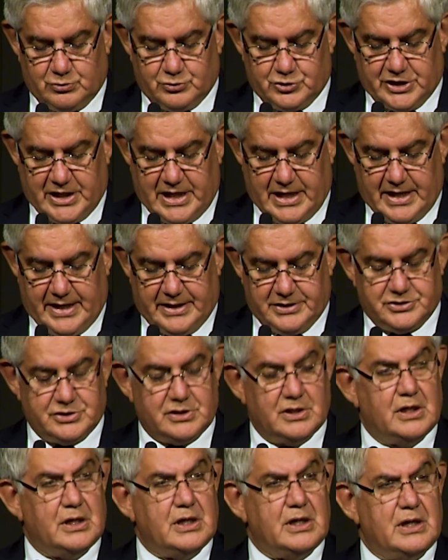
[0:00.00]
change
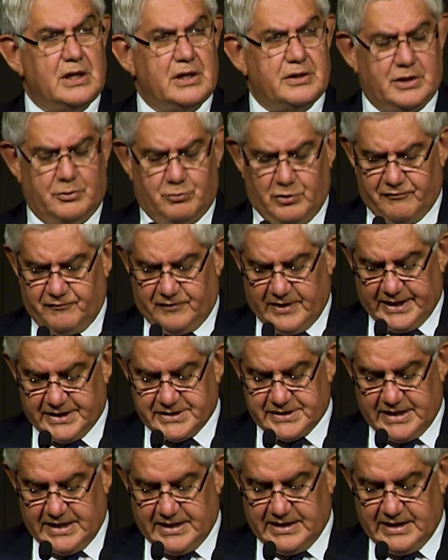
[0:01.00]
that reflects
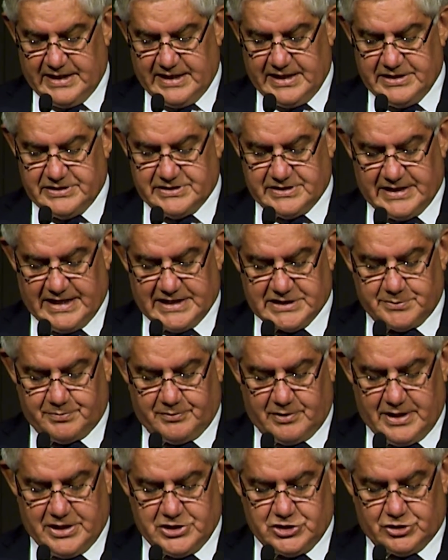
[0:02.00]
their needs and
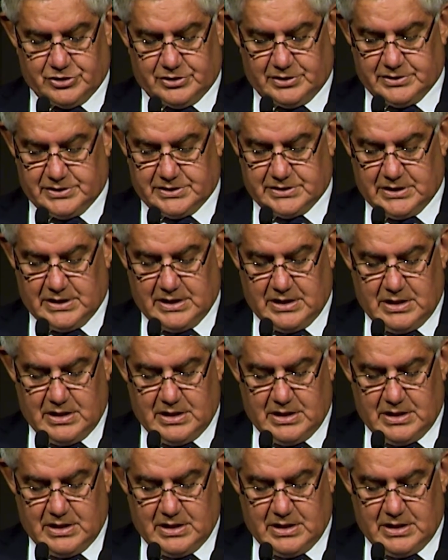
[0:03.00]
aspirations,